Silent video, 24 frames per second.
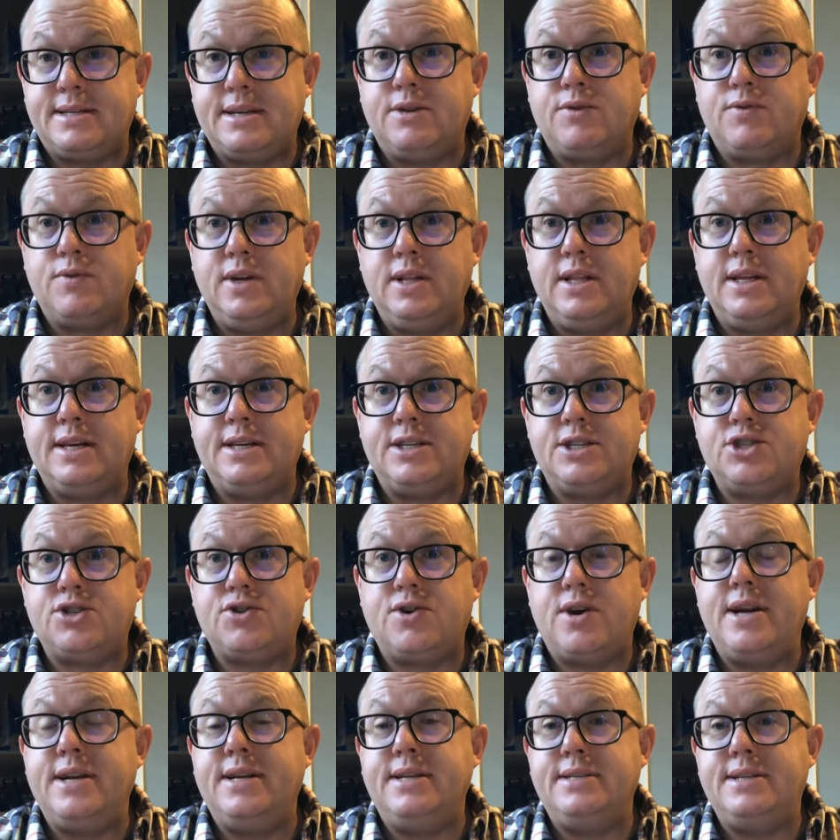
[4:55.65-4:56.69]
And really, it's
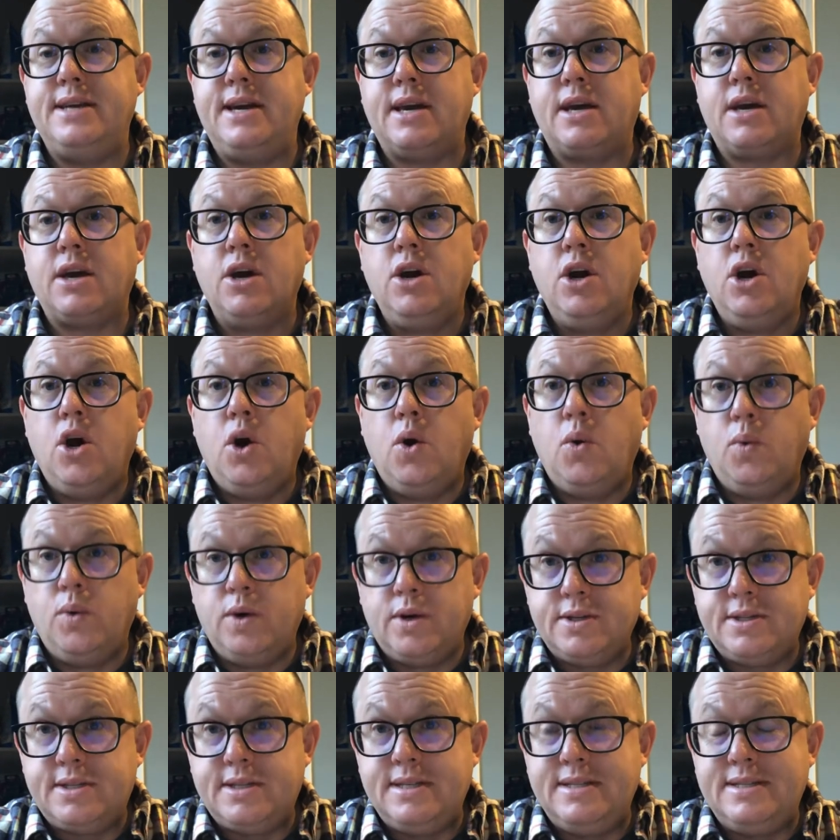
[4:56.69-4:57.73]
trying to take
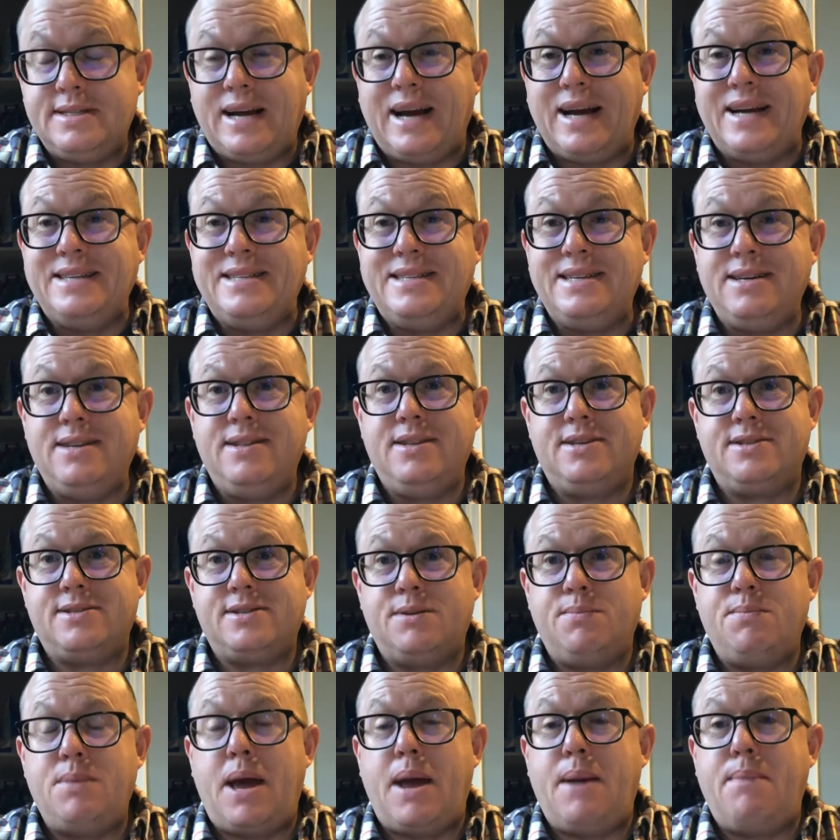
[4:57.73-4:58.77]
Wilson's
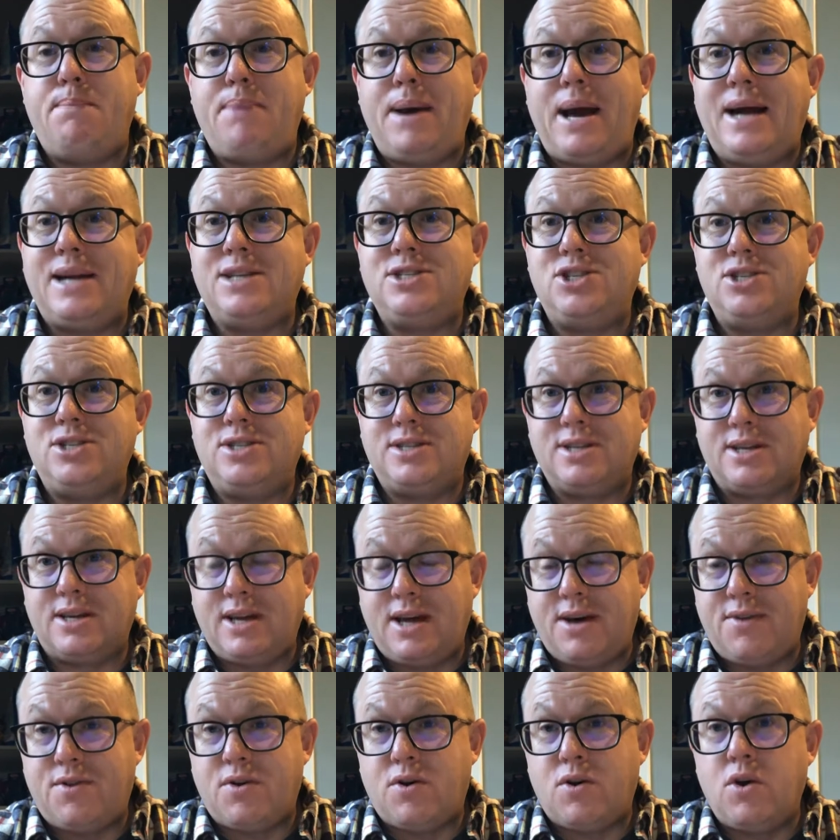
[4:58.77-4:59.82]
idealism and patch it
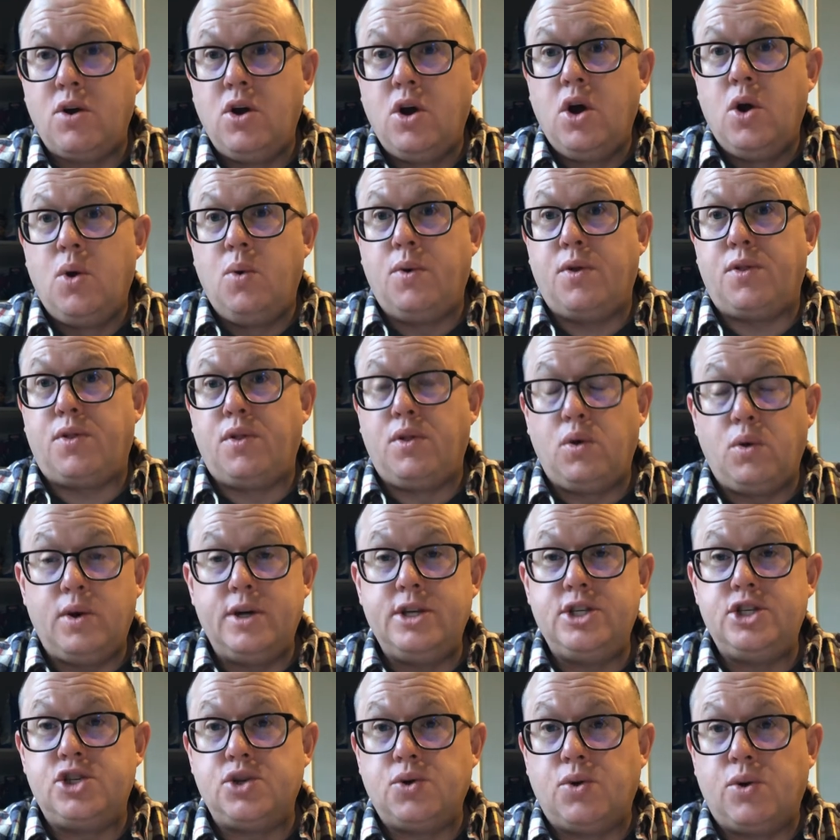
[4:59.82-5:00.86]
together with
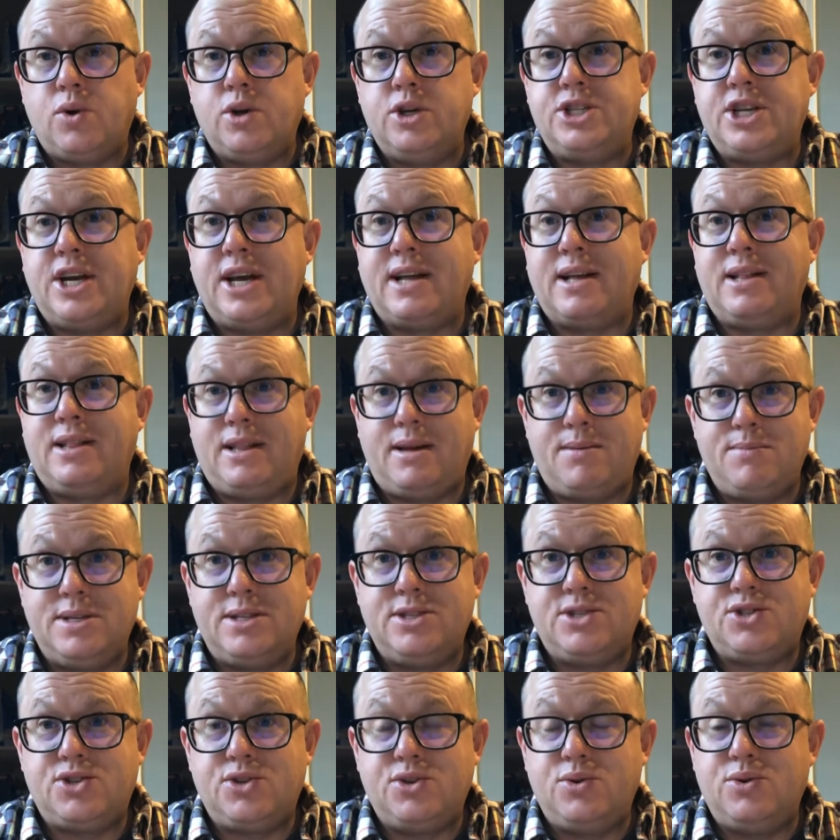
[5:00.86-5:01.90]
Lloyd George and
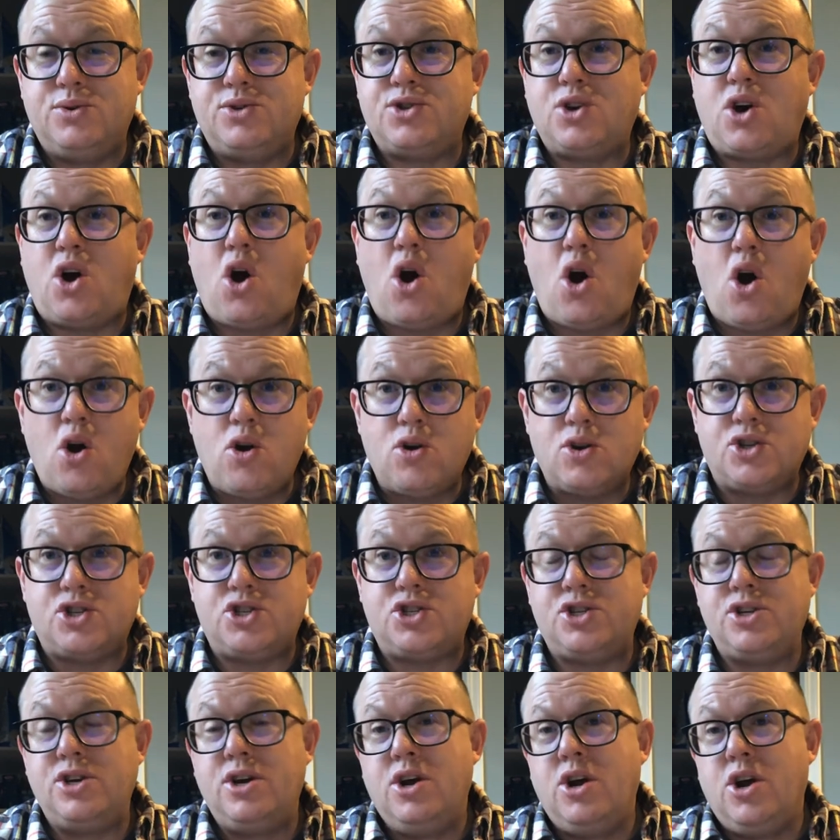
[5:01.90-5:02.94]
Clemenceau's
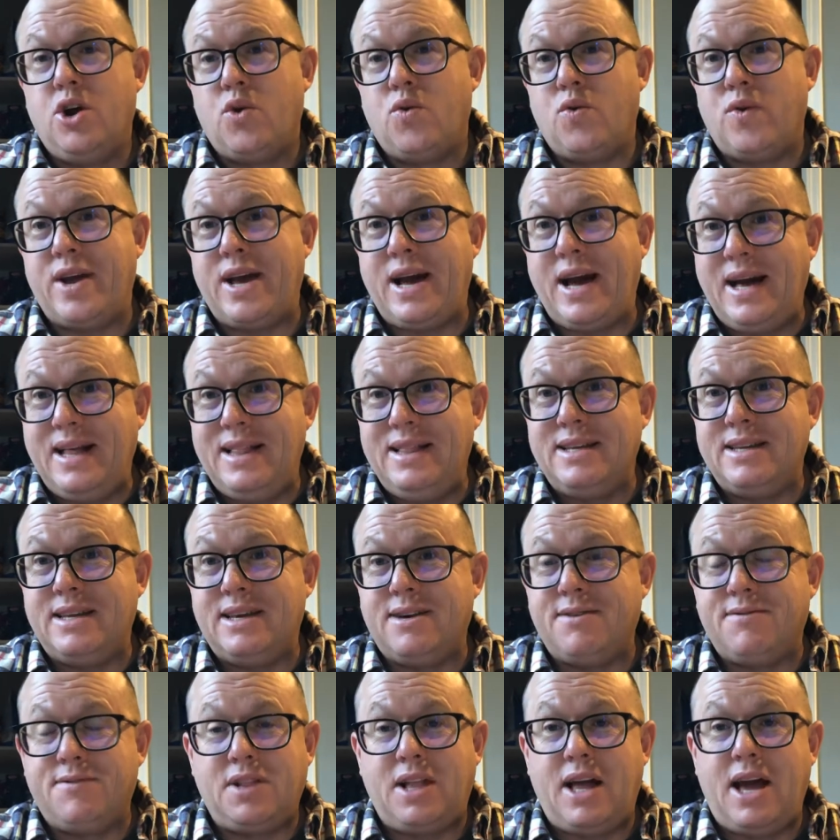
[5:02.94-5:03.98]
harsh reality
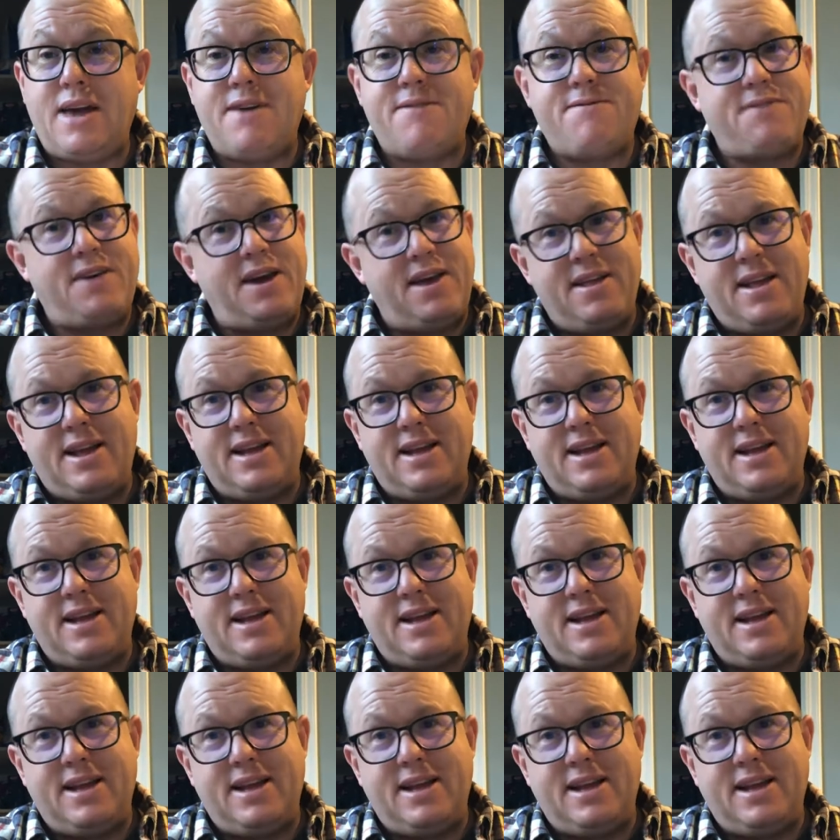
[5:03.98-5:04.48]
of life, and